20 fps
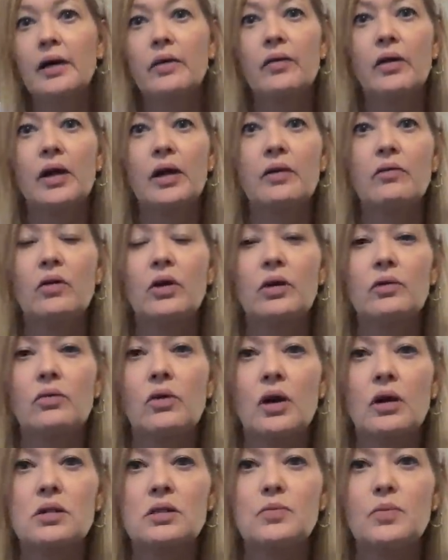and then I have on a
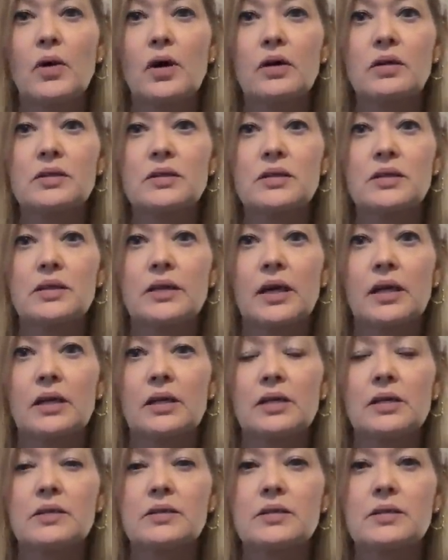Rocksbox
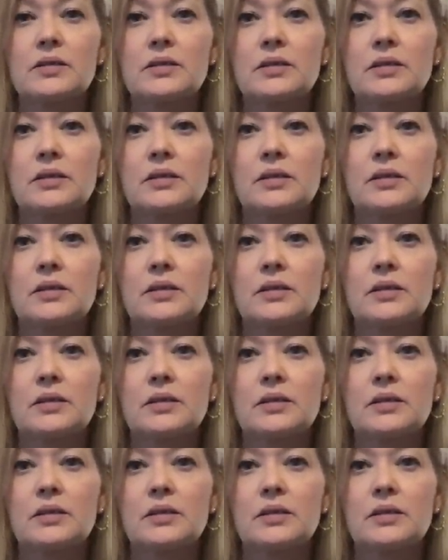necklace.